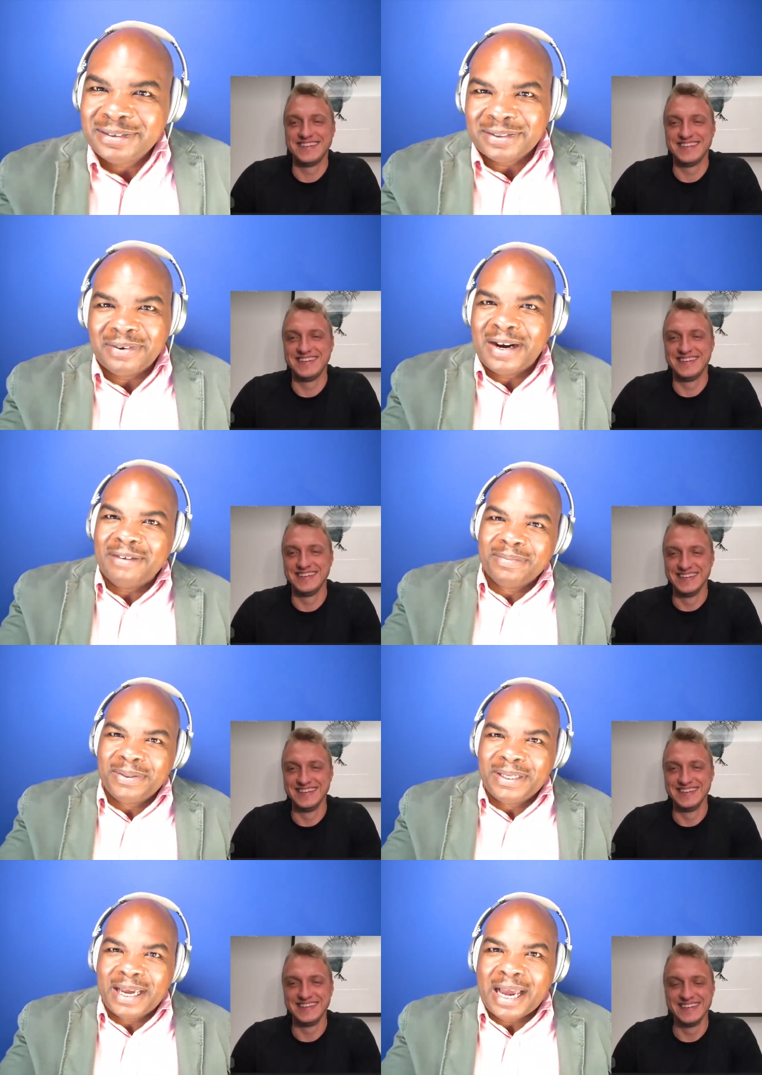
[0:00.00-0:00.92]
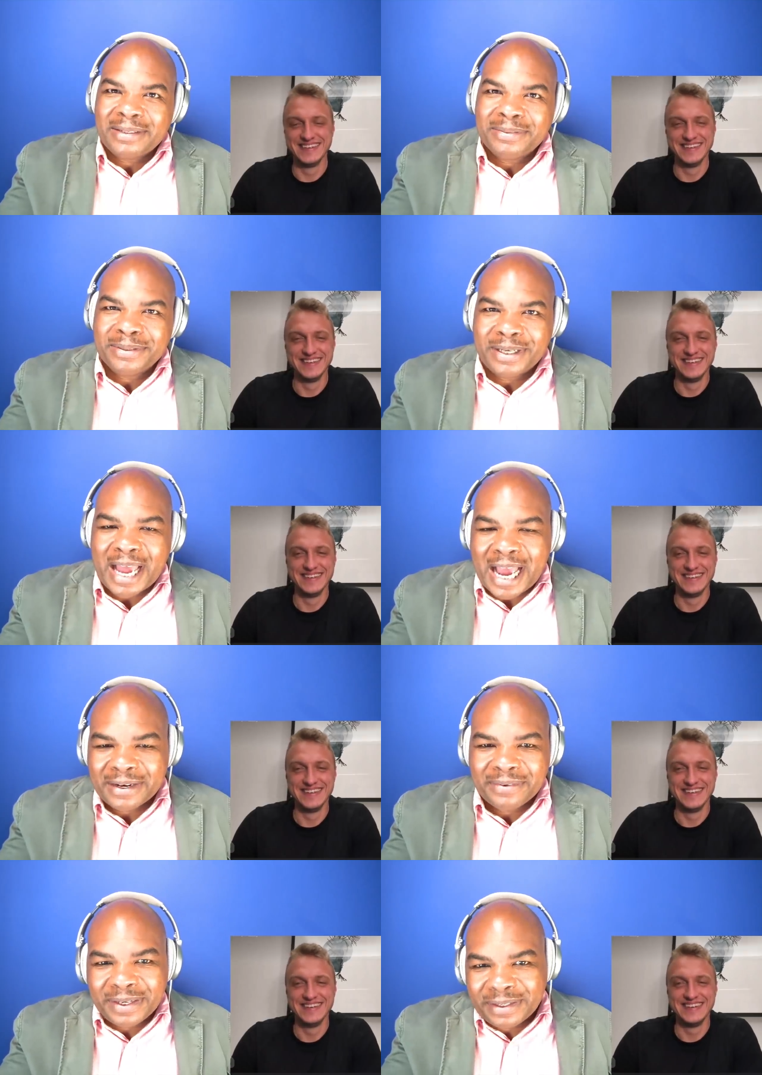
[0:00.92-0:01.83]
Speaker 1: Don't have to be actually
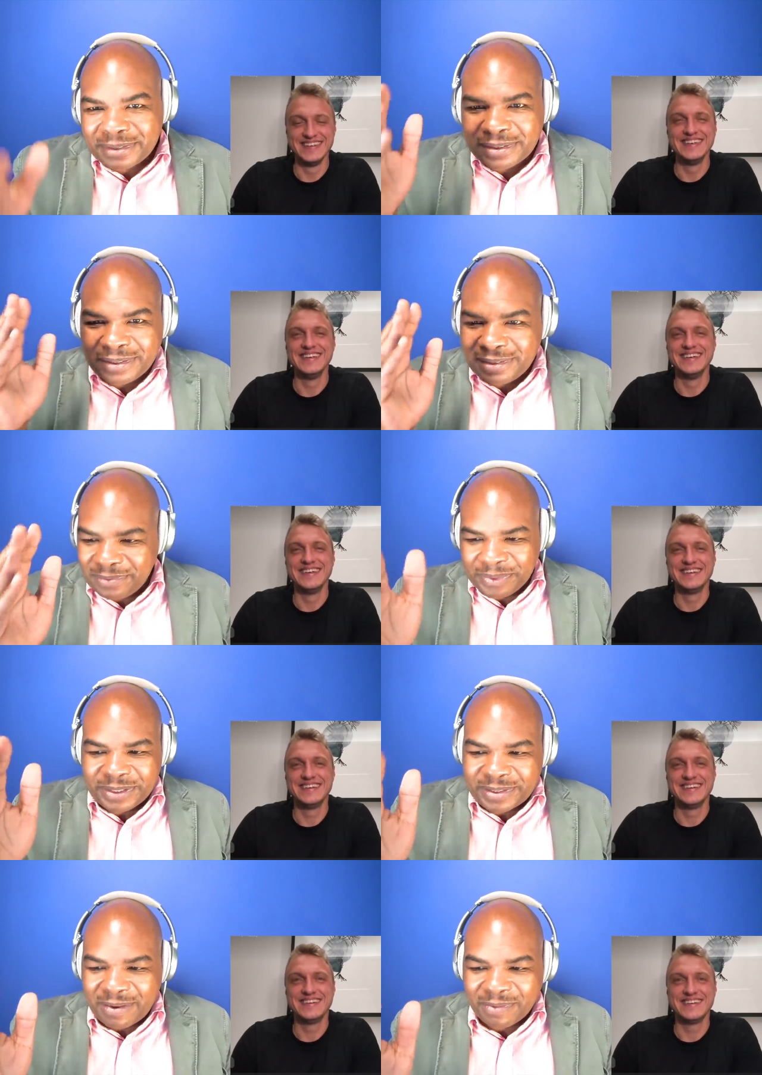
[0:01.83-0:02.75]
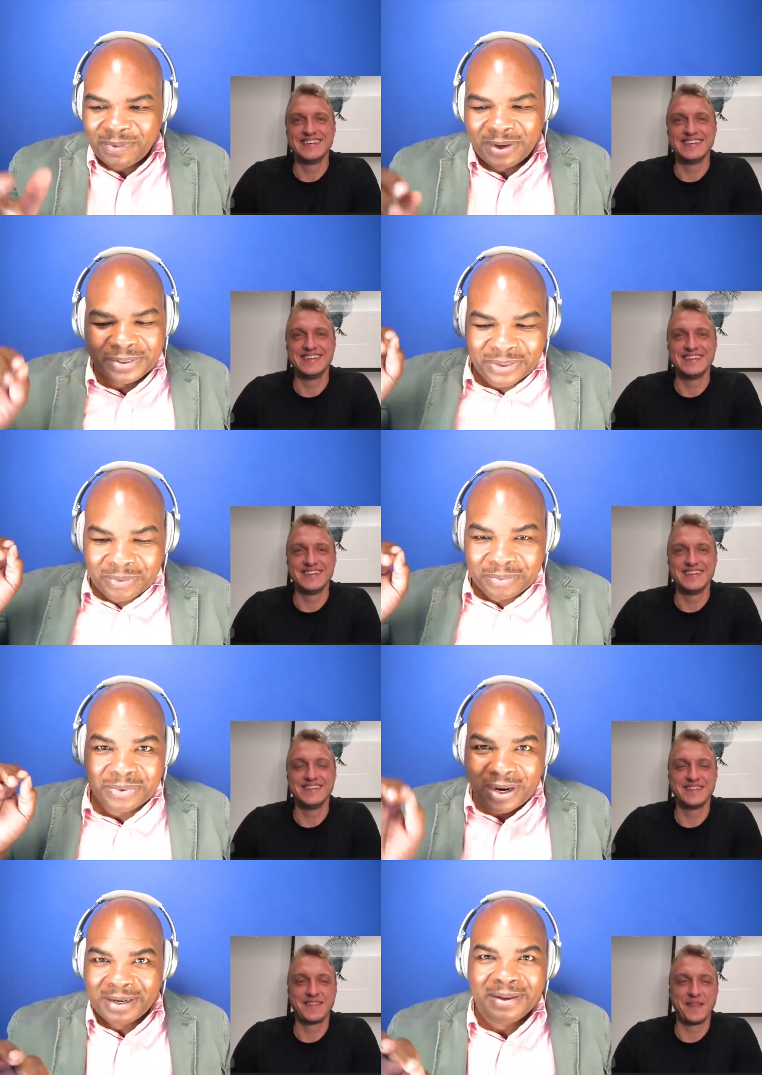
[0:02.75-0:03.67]
accurate. Just we're just having fun. Don't
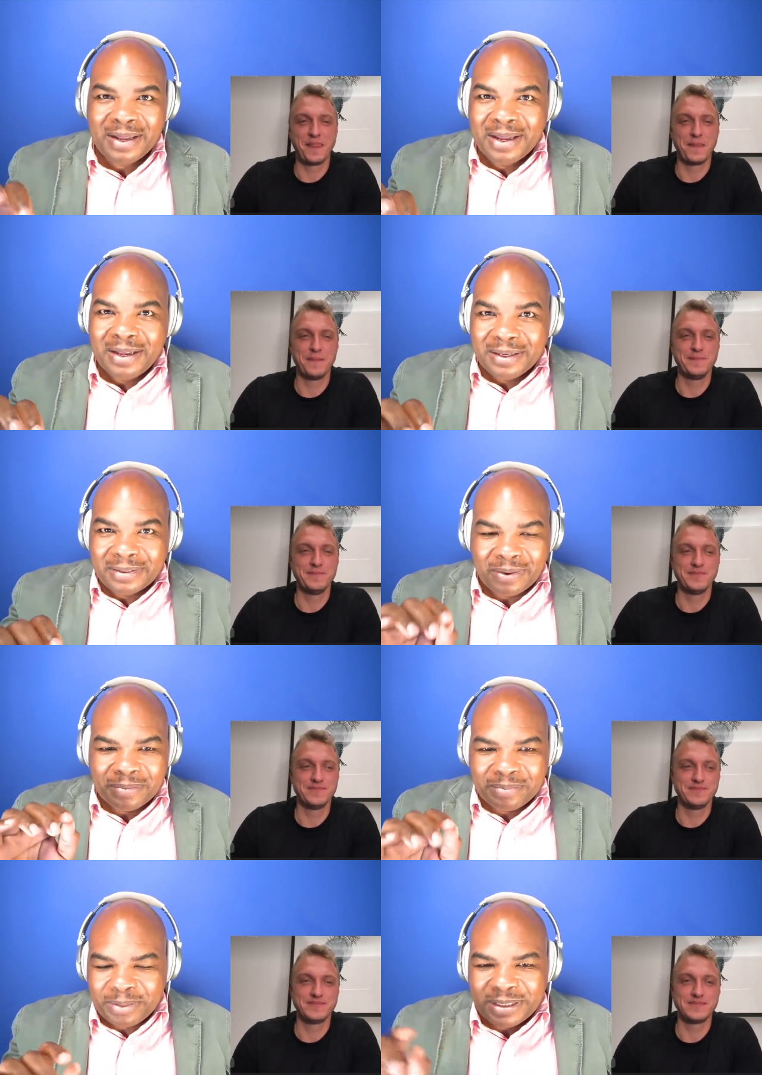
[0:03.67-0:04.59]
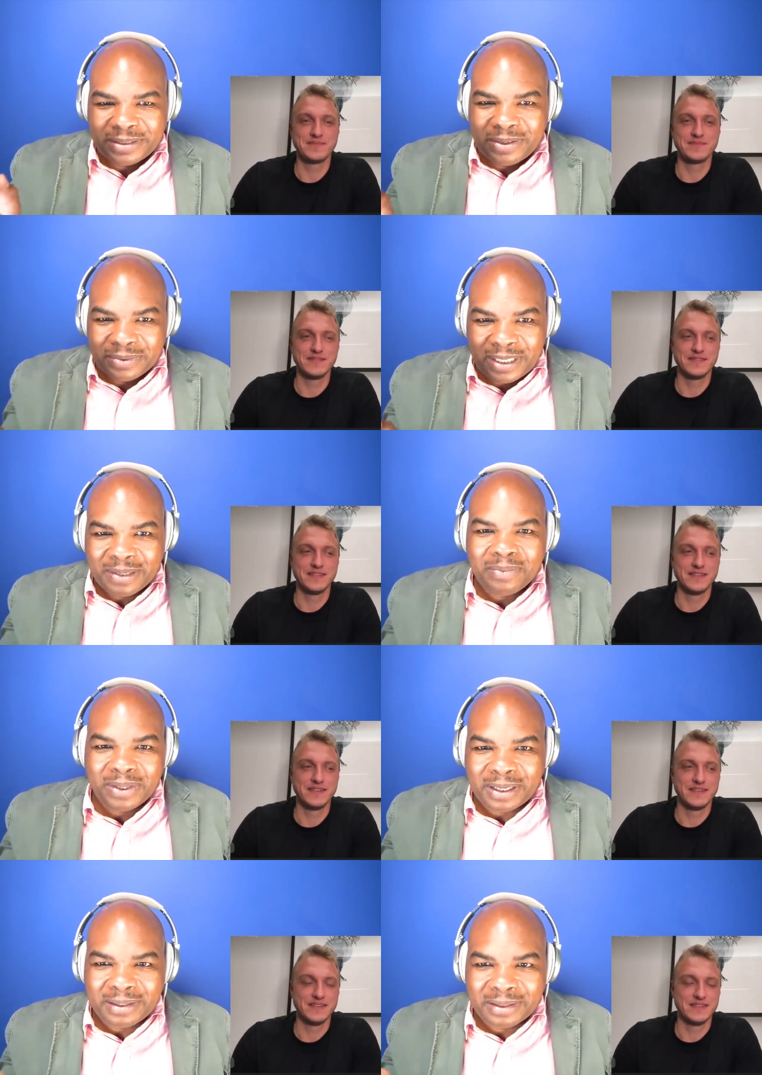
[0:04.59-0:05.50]
try to don't please don't take
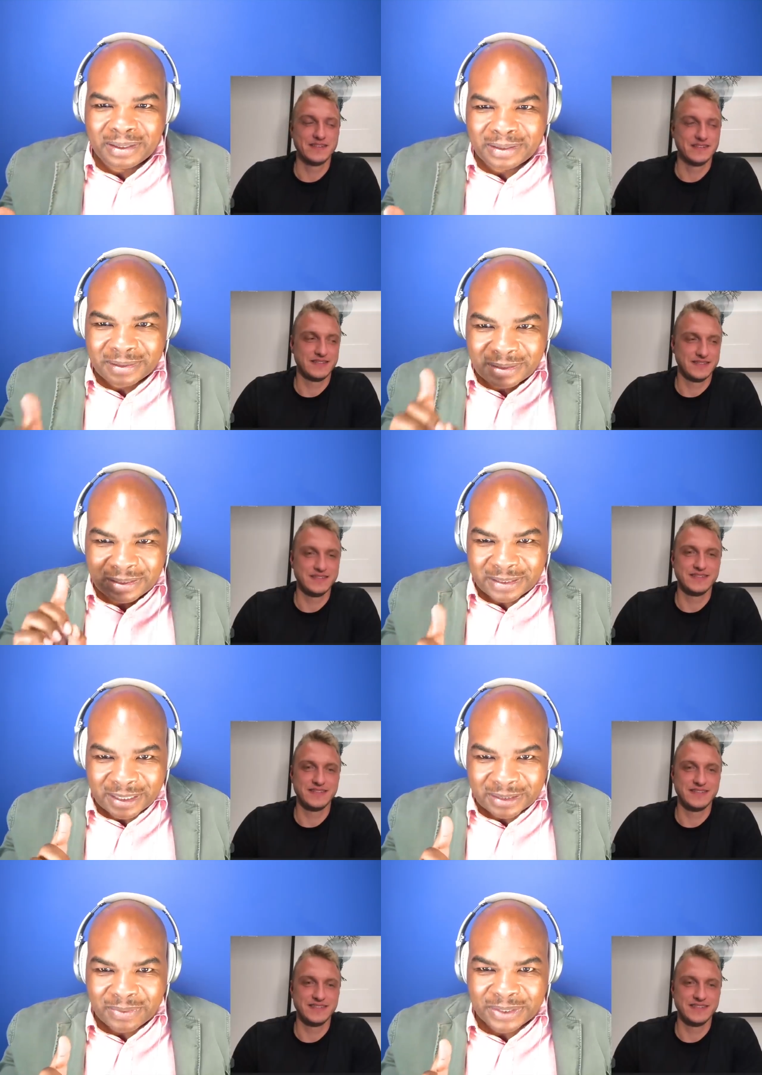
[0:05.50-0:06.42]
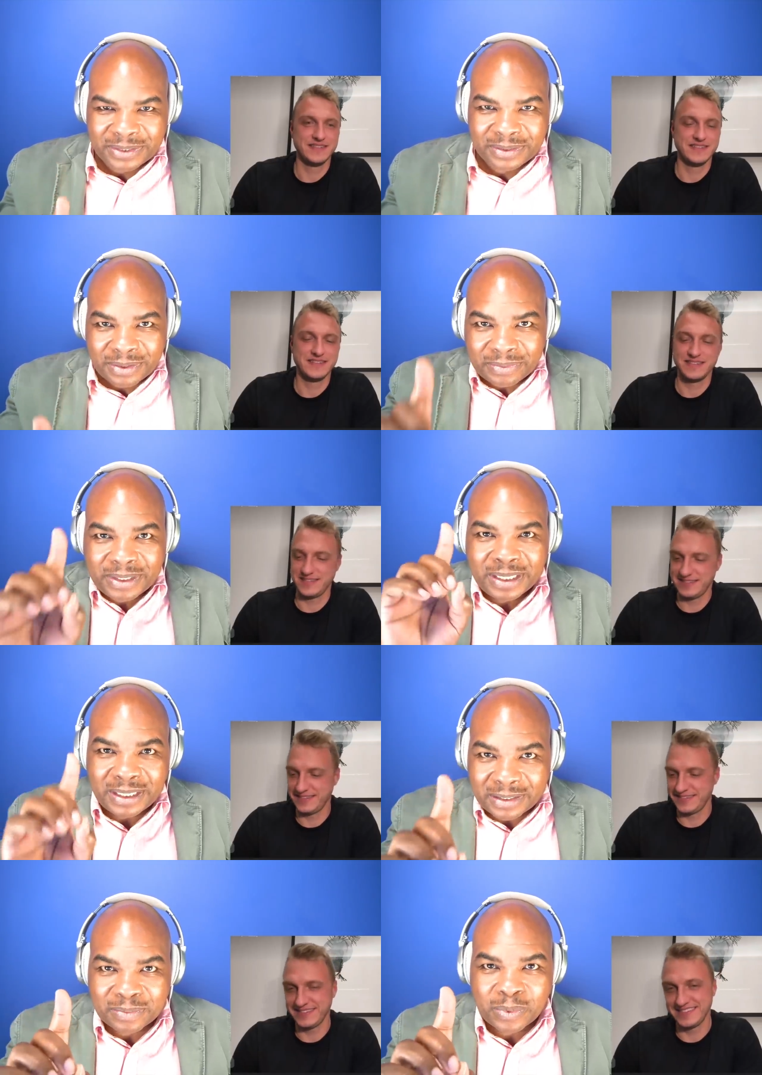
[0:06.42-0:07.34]
what this this next question don't take
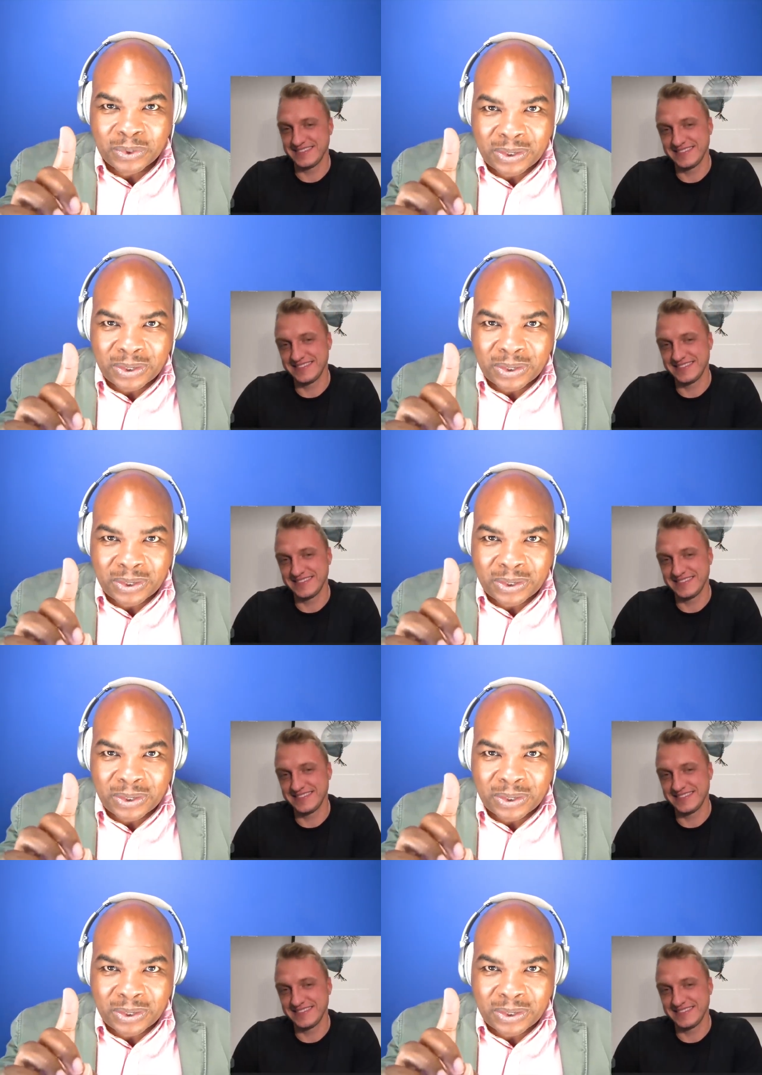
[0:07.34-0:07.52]
it as